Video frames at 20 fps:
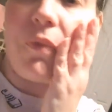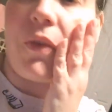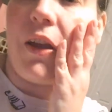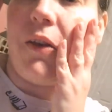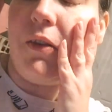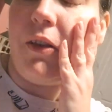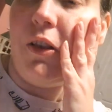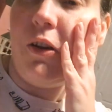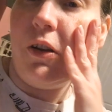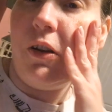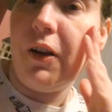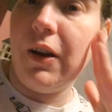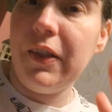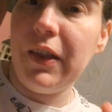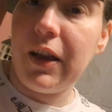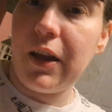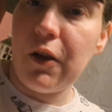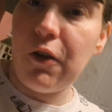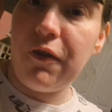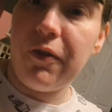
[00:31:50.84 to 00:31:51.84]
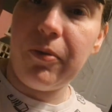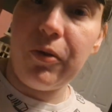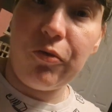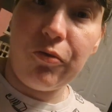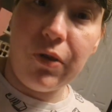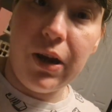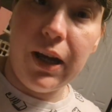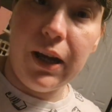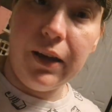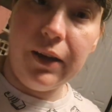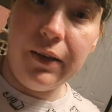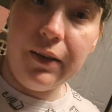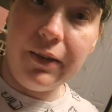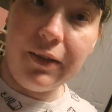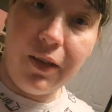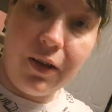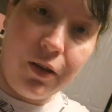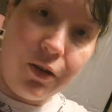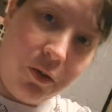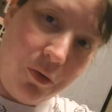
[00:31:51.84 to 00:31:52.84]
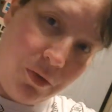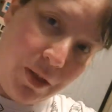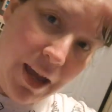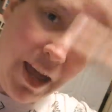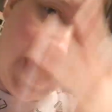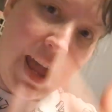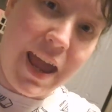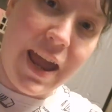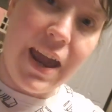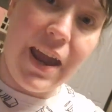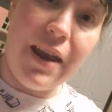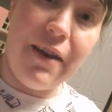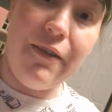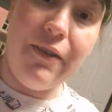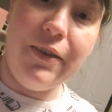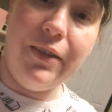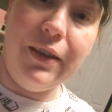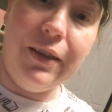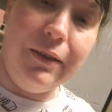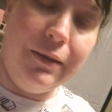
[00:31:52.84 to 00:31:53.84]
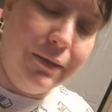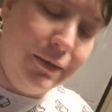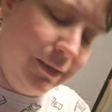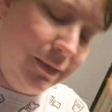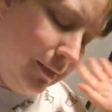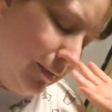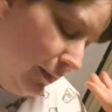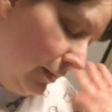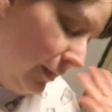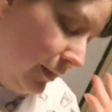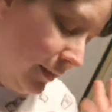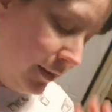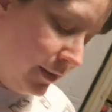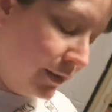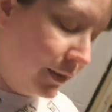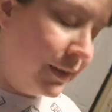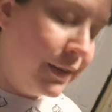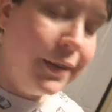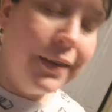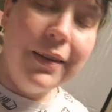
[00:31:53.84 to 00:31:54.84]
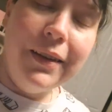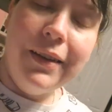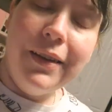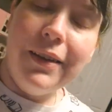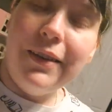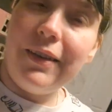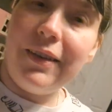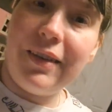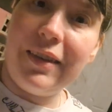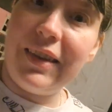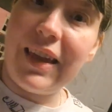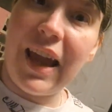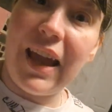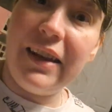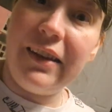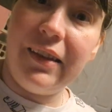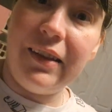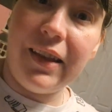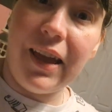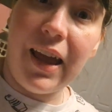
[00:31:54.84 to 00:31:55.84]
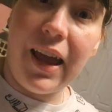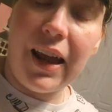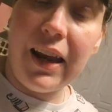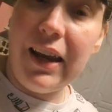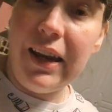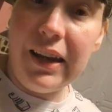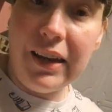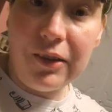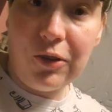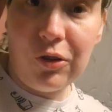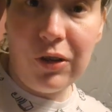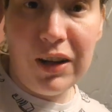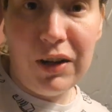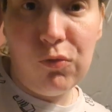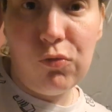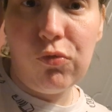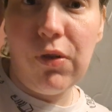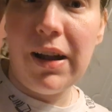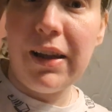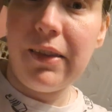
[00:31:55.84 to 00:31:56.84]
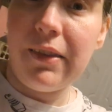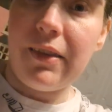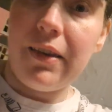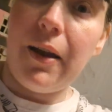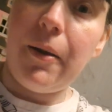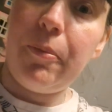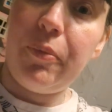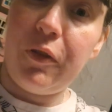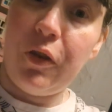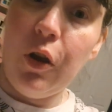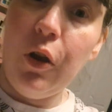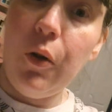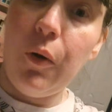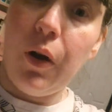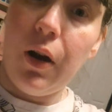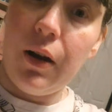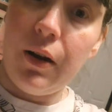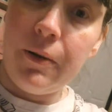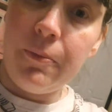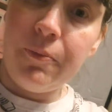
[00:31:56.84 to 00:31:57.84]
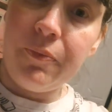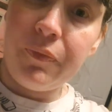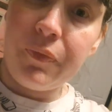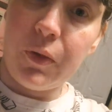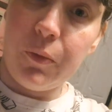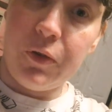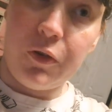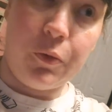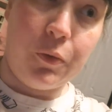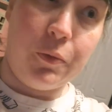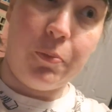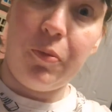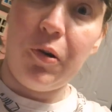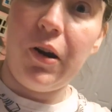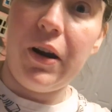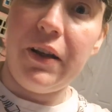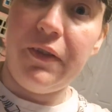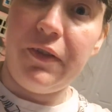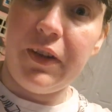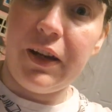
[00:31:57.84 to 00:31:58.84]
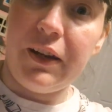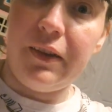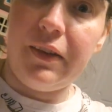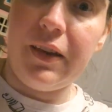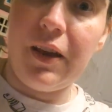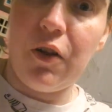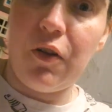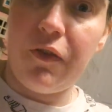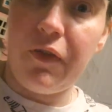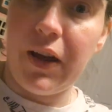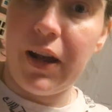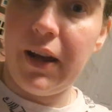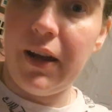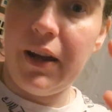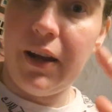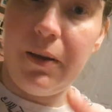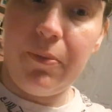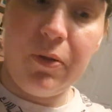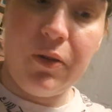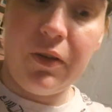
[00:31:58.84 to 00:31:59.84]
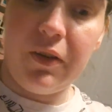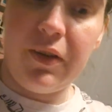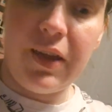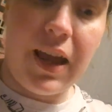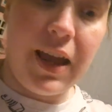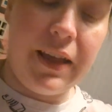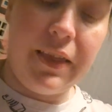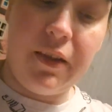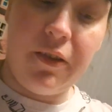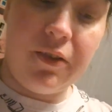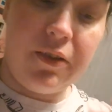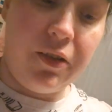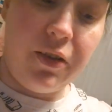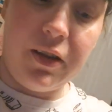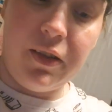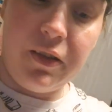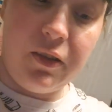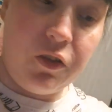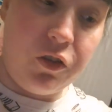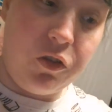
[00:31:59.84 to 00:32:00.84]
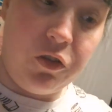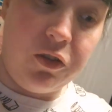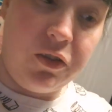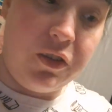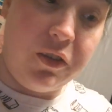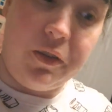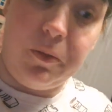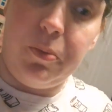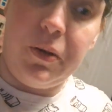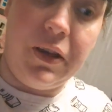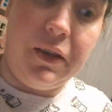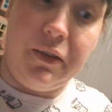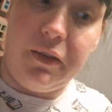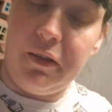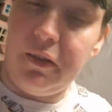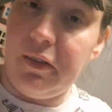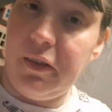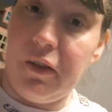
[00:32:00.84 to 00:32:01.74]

it looked like the girl from The Ring, like all the hair and the, ooh, just standing there. And he literally runs up to her, which was brave in itself. And he puts his hand there. It's like, she just disappears. There's